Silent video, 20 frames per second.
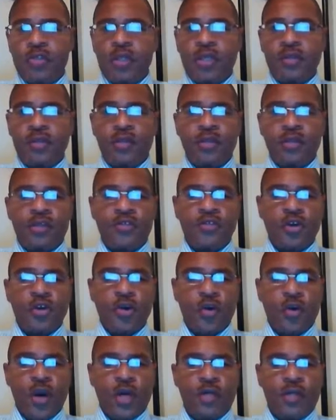let things
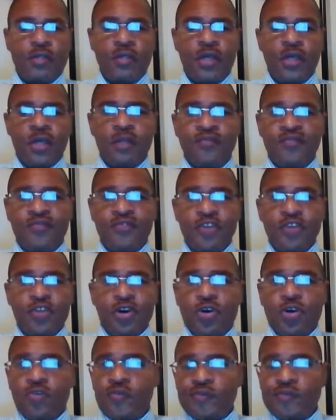go as, you
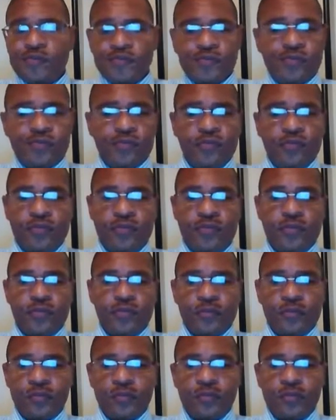know,
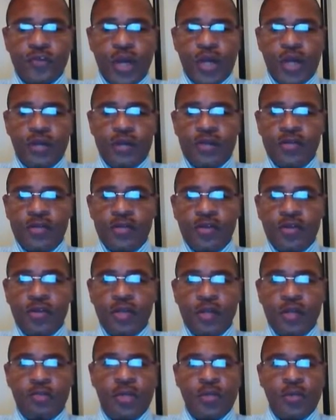try to,
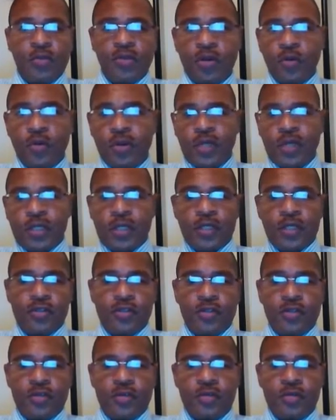let people know what they need to
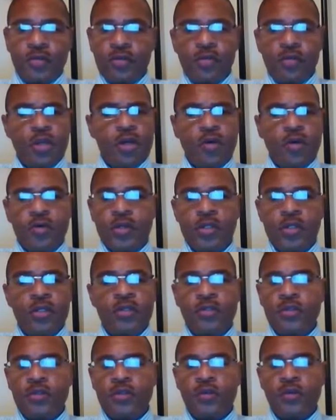do. No, he
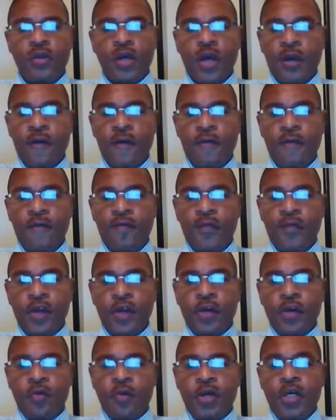didn't do that.
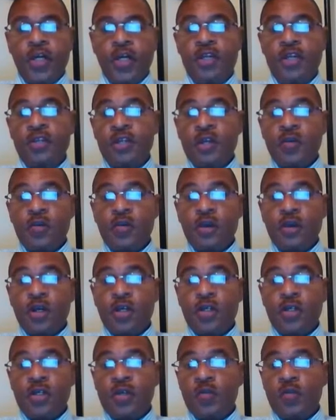What he did
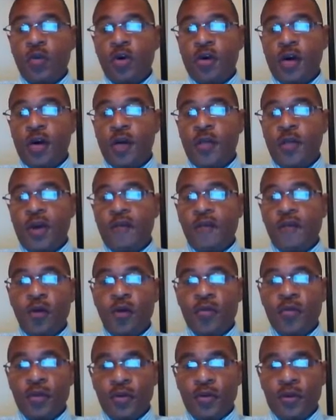was he woke up at
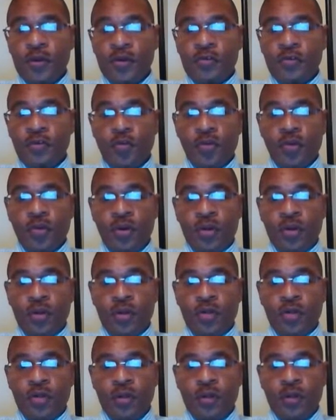4:30 in the
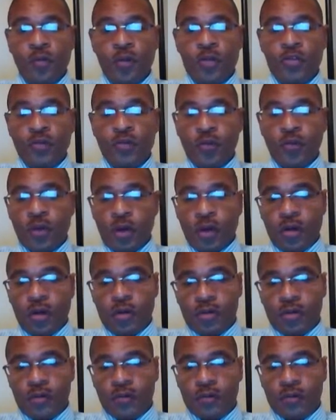morning and went to work.